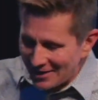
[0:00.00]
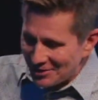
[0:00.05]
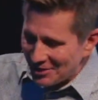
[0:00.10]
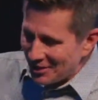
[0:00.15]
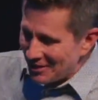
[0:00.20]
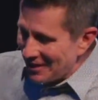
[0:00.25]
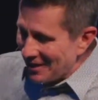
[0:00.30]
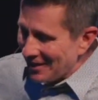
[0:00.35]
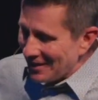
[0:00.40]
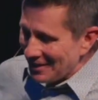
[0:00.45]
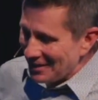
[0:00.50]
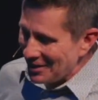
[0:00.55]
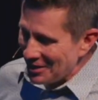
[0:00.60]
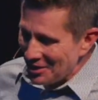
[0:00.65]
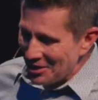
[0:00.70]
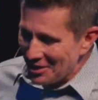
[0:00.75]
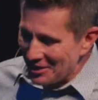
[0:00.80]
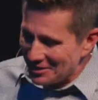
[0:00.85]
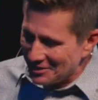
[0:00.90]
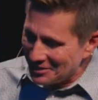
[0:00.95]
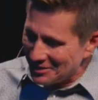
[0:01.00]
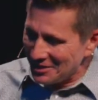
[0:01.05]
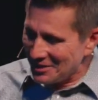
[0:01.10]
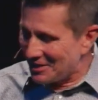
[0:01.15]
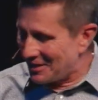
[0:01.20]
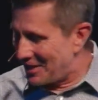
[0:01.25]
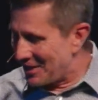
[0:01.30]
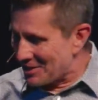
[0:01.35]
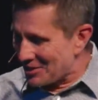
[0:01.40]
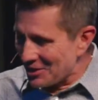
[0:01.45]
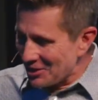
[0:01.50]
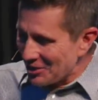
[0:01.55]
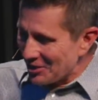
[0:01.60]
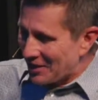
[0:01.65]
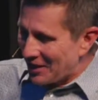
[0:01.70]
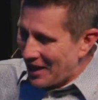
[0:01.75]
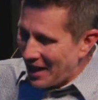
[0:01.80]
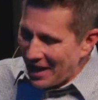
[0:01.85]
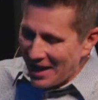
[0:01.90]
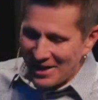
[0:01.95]
and you know and she gets in her
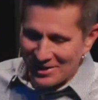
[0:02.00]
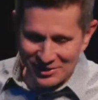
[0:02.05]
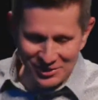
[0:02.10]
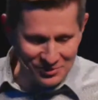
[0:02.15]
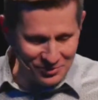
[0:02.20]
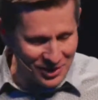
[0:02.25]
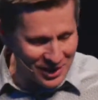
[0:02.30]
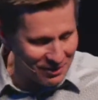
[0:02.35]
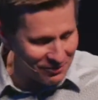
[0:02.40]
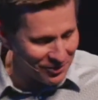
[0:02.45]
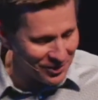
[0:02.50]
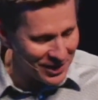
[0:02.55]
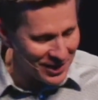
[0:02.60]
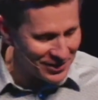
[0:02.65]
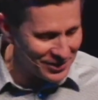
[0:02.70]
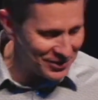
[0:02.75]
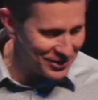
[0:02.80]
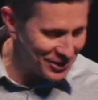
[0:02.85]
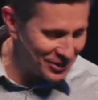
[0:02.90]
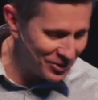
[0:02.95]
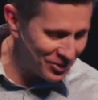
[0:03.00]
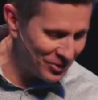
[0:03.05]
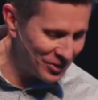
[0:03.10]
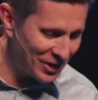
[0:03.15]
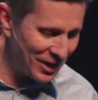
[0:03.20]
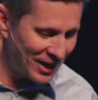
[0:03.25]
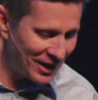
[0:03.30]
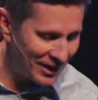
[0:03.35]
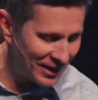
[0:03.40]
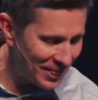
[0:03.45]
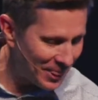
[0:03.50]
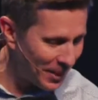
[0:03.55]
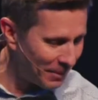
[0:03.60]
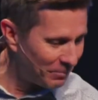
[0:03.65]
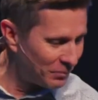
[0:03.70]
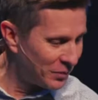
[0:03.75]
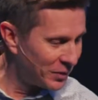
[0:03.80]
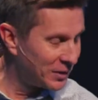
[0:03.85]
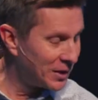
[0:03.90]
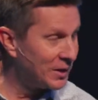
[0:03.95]
cage and whatever else does her thing and
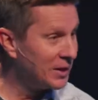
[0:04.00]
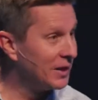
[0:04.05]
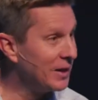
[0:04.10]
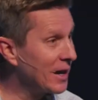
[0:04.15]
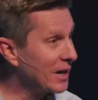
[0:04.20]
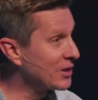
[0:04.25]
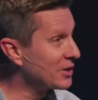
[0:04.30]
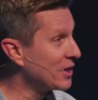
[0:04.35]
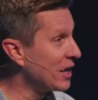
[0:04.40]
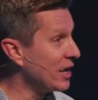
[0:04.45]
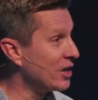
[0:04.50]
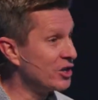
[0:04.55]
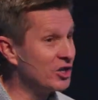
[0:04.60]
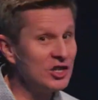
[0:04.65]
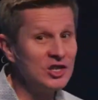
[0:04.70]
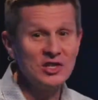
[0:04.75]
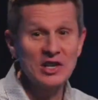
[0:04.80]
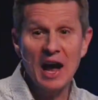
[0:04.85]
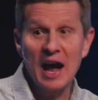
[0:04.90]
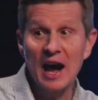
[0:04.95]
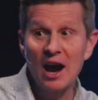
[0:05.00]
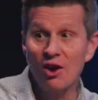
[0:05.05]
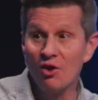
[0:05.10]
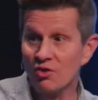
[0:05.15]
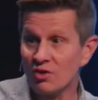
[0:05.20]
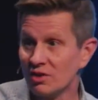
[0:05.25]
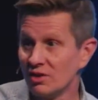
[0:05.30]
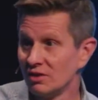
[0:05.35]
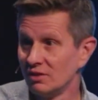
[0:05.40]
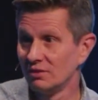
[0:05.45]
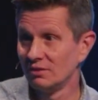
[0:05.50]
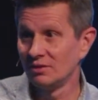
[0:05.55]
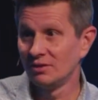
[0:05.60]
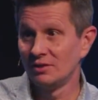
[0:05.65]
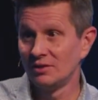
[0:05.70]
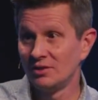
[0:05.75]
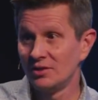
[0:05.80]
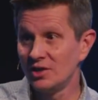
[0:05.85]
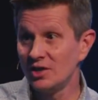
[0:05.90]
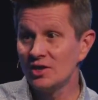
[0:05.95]
then the next day, she's out.
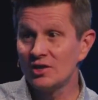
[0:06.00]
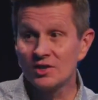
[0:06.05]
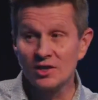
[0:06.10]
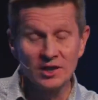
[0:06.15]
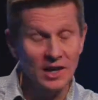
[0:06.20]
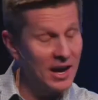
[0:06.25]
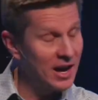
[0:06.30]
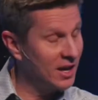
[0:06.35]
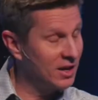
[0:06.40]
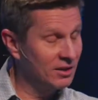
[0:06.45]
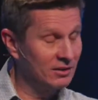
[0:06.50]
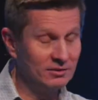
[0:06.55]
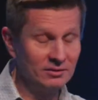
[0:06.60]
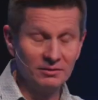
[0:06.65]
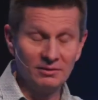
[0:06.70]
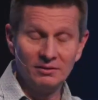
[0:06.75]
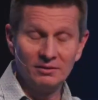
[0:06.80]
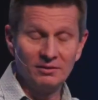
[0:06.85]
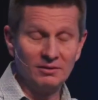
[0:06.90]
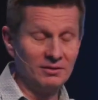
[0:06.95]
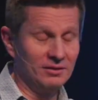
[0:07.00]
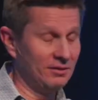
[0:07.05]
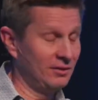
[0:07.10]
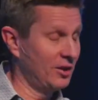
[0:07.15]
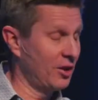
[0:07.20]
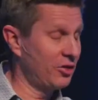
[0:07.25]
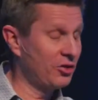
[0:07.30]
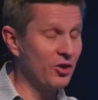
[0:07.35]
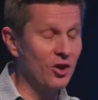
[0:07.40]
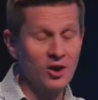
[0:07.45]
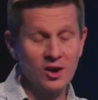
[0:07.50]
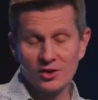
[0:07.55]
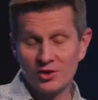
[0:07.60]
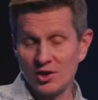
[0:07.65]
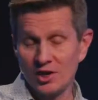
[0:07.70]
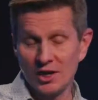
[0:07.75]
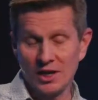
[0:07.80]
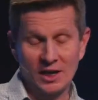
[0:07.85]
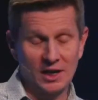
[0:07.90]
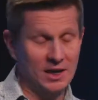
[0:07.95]
She's like
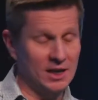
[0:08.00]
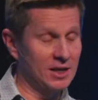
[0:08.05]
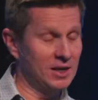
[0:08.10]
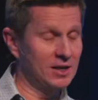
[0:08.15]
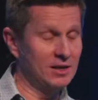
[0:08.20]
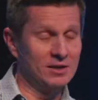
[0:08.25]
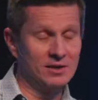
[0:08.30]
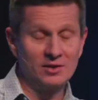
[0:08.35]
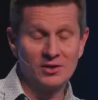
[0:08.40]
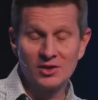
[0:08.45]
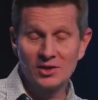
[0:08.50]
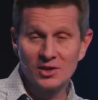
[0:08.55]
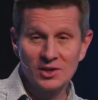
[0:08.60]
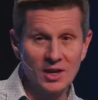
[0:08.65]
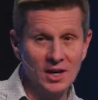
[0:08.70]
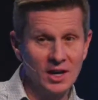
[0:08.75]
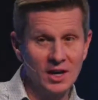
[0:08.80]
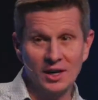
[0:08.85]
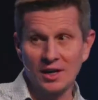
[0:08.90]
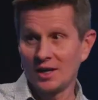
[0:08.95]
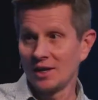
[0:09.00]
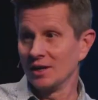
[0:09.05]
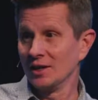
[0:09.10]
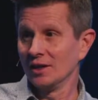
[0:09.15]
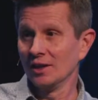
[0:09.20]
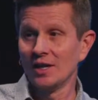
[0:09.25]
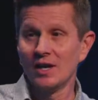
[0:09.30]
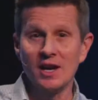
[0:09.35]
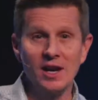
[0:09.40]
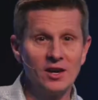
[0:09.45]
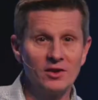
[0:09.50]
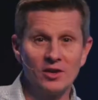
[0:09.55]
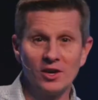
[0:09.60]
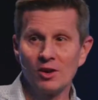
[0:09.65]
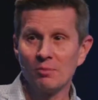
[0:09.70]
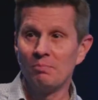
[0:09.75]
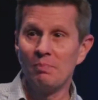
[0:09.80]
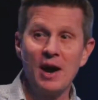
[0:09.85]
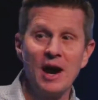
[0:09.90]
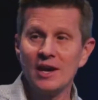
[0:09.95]
lethargic and sick and laying there,
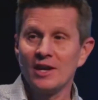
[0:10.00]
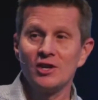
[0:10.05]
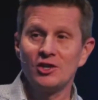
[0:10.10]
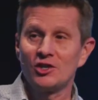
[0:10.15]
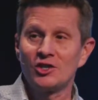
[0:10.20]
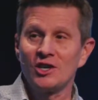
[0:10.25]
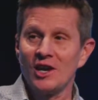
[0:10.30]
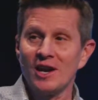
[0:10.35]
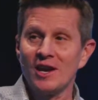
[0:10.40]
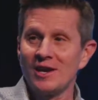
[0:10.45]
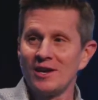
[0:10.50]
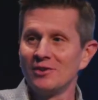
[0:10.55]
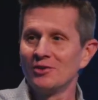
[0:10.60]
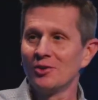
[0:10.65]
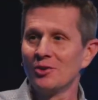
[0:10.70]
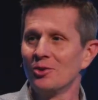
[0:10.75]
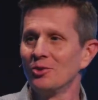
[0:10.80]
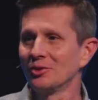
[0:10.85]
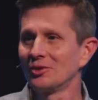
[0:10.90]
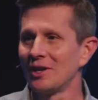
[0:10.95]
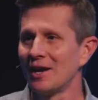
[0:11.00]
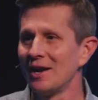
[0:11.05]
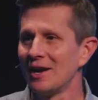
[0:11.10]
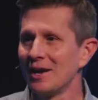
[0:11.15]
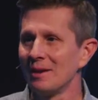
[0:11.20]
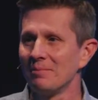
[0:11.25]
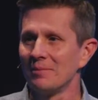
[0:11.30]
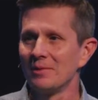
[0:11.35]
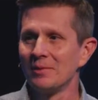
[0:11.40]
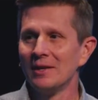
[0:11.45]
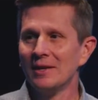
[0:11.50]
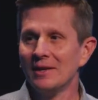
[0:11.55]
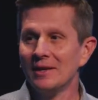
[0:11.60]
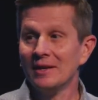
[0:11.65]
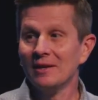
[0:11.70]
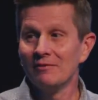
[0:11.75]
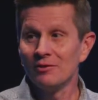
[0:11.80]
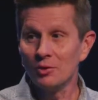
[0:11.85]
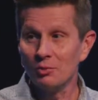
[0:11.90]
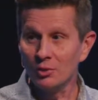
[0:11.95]
body shaking the whole time.
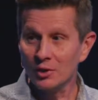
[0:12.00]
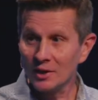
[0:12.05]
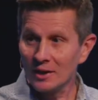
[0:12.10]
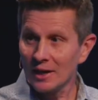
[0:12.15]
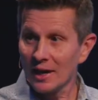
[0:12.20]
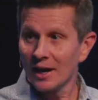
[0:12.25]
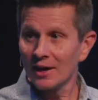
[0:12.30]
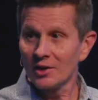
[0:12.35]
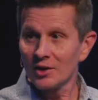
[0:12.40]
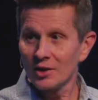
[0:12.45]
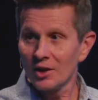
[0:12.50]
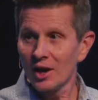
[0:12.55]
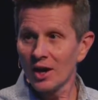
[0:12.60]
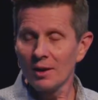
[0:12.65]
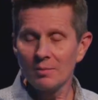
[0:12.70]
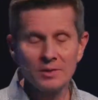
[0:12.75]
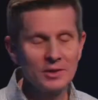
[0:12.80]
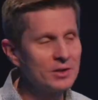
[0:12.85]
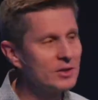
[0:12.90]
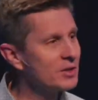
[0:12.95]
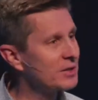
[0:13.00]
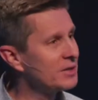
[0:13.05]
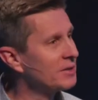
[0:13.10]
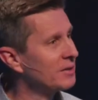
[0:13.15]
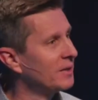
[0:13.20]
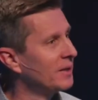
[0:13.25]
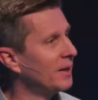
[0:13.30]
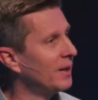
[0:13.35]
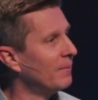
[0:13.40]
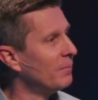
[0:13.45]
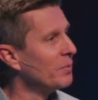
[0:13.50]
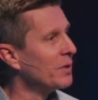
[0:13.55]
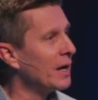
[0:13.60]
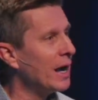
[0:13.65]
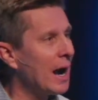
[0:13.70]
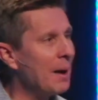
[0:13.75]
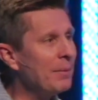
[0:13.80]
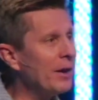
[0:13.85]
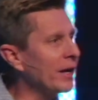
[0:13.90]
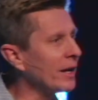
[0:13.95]
If you wouldn't have gotten the garbage,
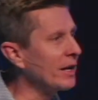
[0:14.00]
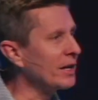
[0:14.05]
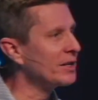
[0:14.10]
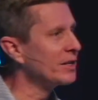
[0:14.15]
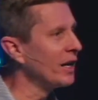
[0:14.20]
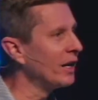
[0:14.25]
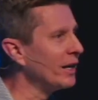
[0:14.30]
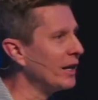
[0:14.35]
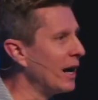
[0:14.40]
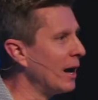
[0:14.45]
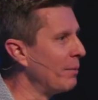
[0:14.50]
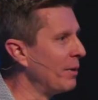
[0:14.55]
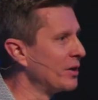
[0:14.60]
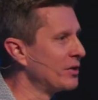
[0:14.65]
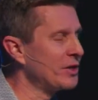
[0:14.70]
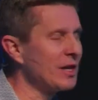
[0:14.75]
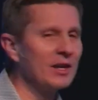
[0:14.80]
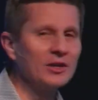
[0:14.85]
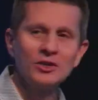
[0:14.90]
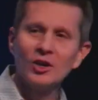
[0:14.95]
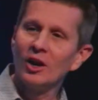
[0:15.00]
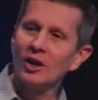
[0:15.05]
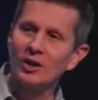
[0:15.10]
I'm not going to tell you how much that dog